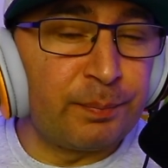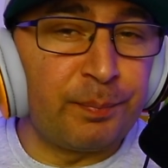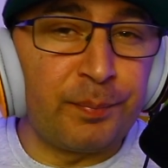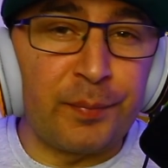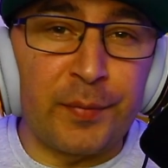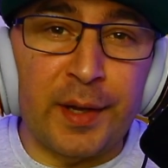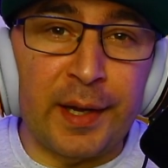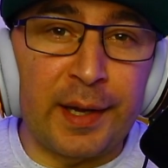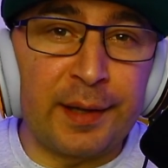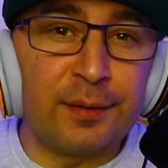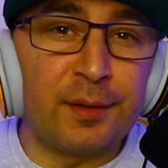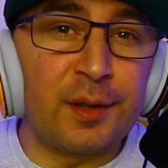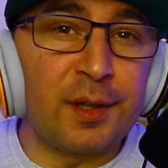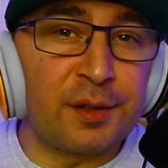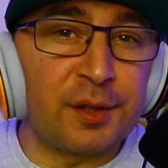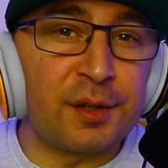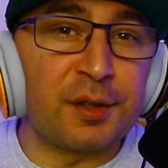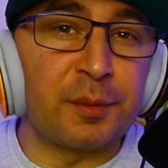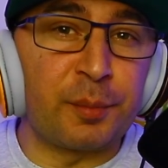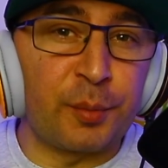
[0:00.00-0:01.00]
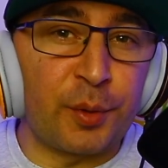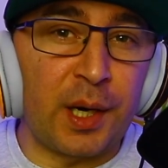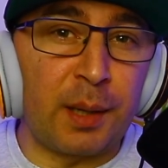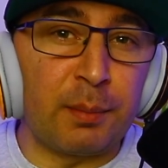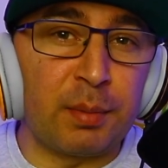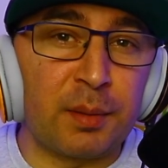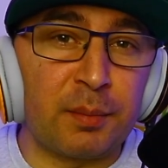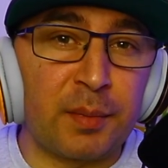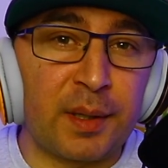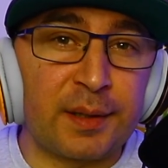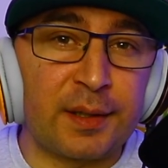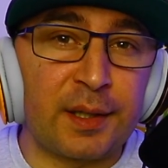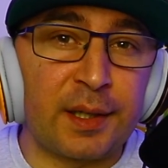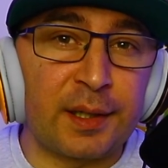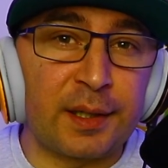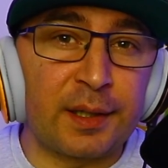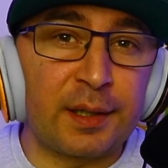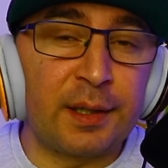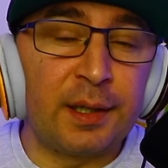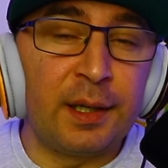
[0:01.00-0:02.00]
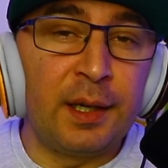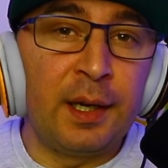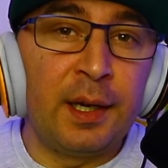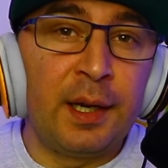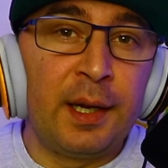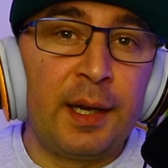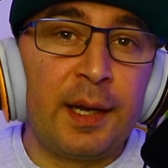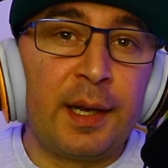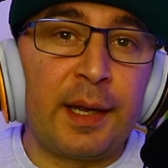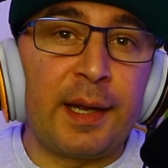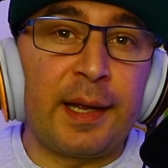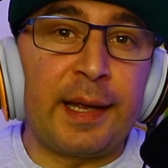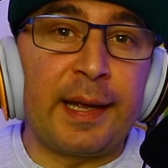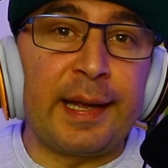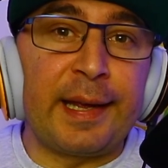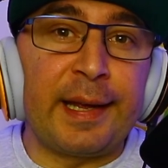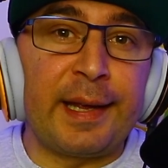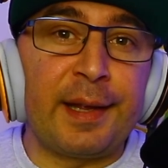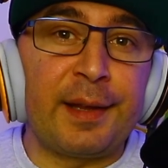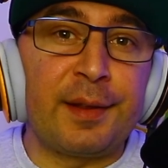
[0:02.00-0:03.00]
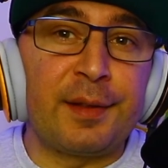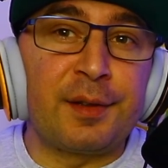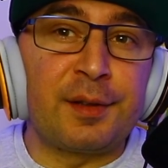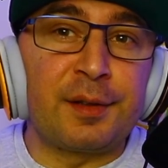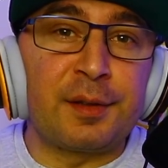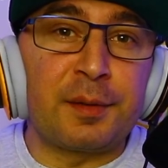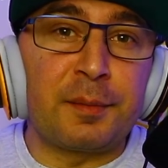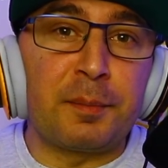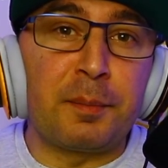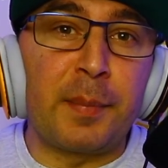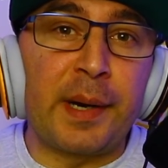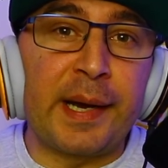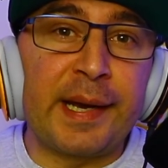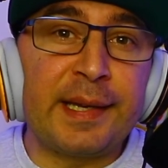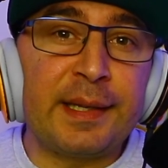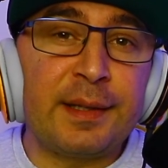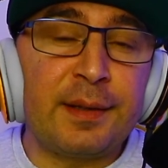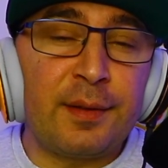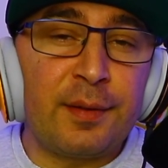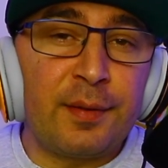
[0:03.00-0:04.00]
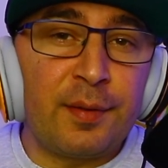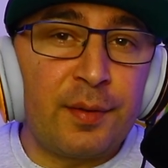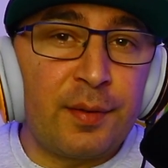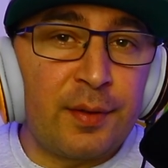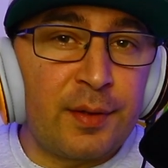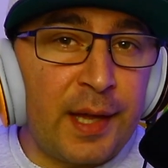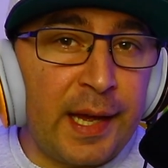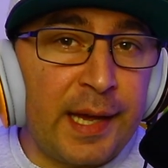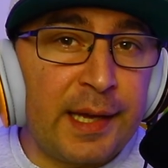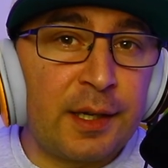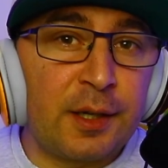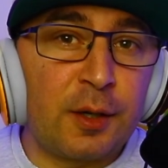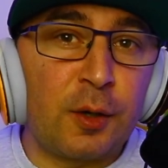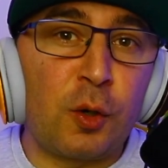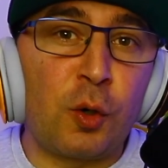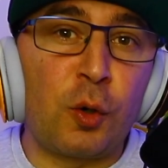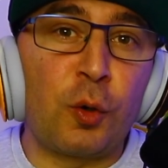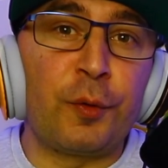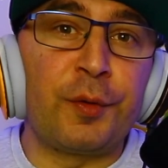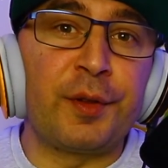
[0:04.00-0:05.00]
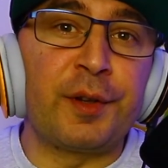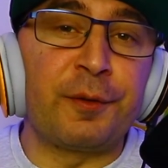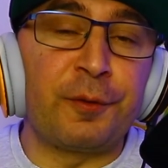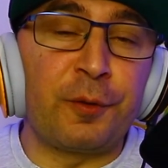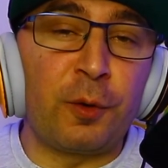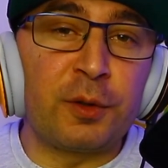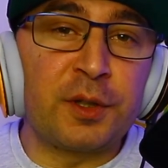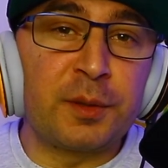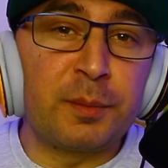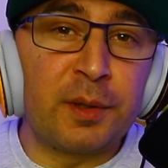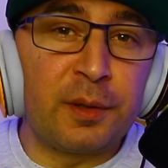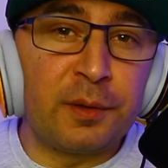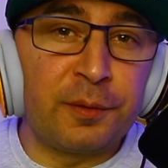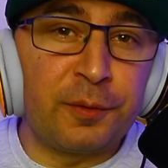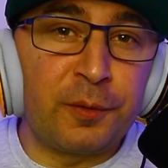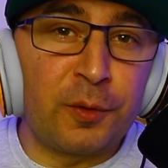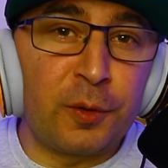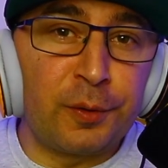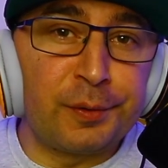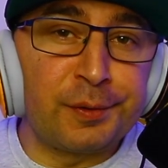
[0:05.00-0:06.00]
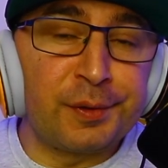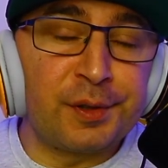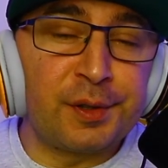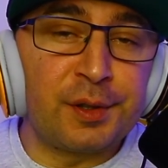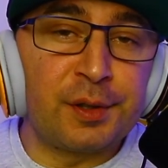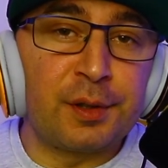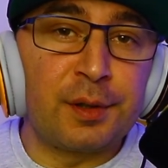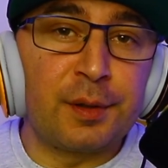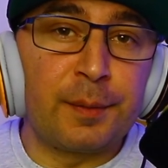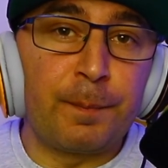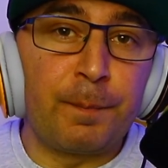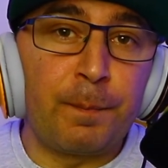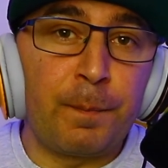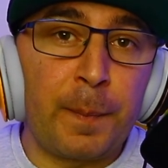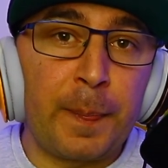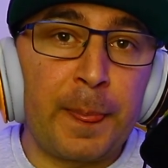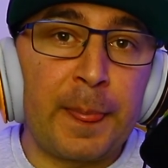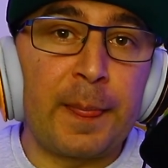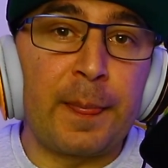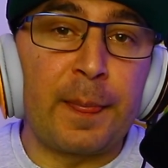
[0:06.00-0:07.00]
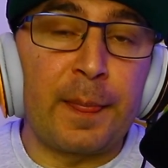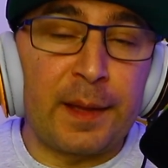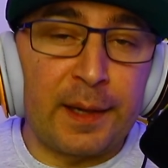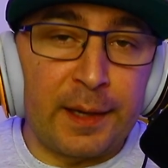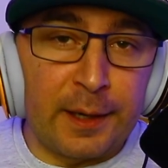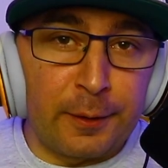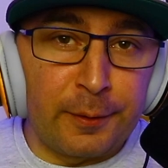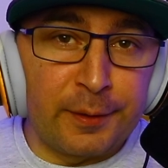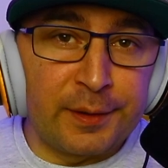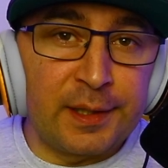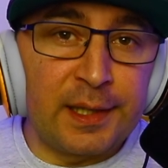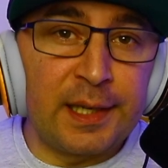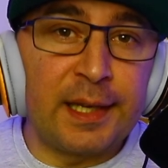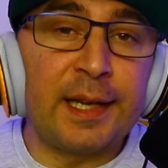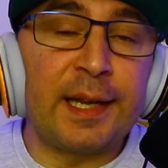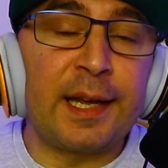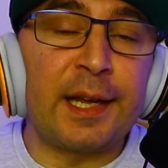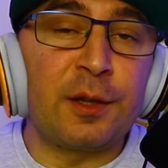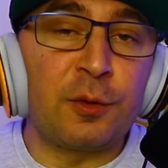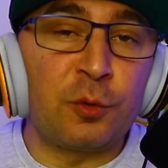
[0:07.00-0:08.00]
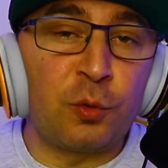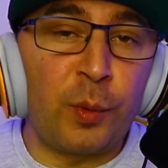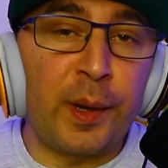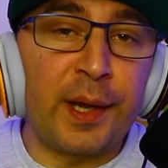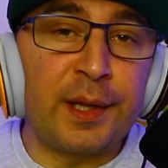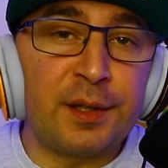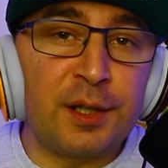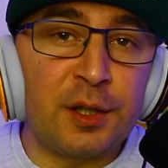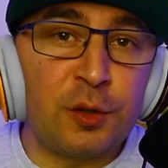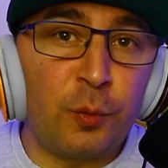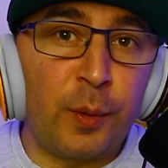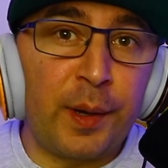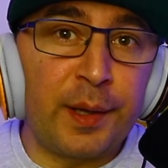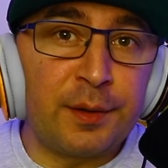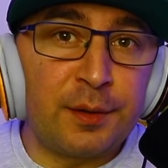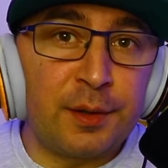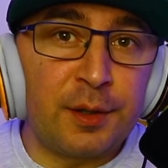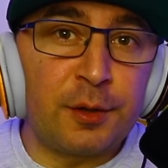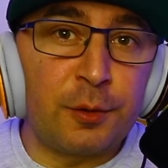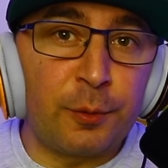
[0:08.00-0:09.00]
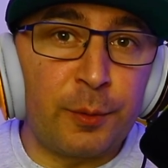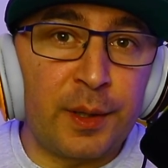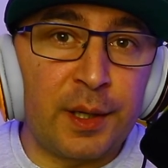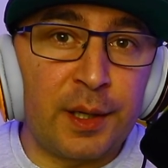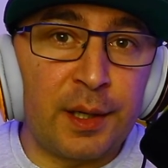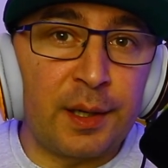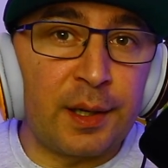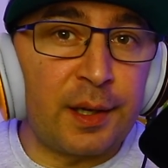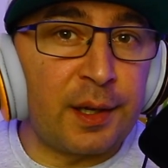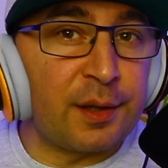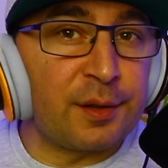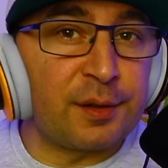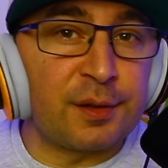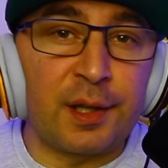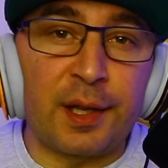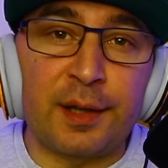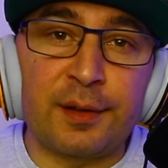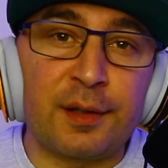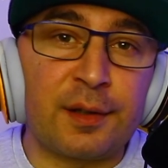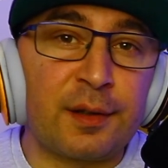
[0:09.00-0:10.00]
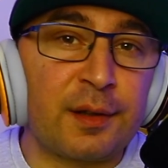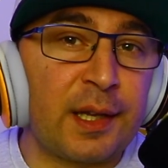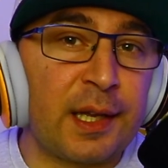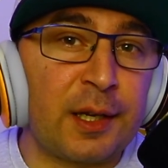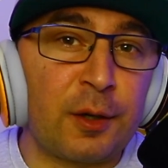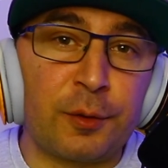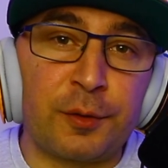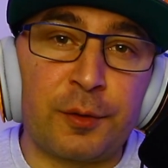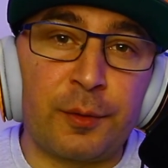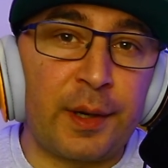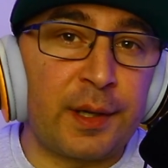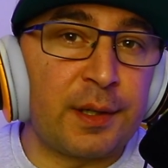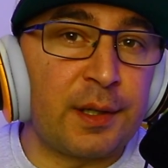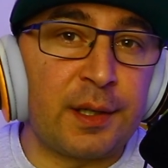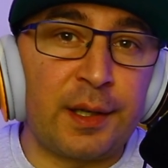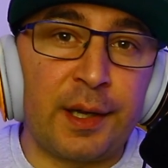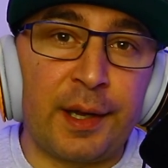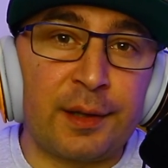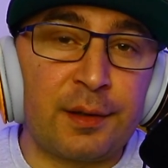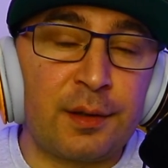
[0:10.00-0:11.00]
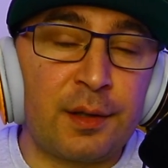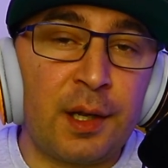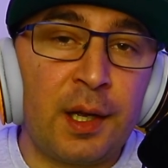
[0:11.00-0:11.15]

then this is a problem, I think. And my take on the foldable phones currently in 2023 is that they're not ready yet.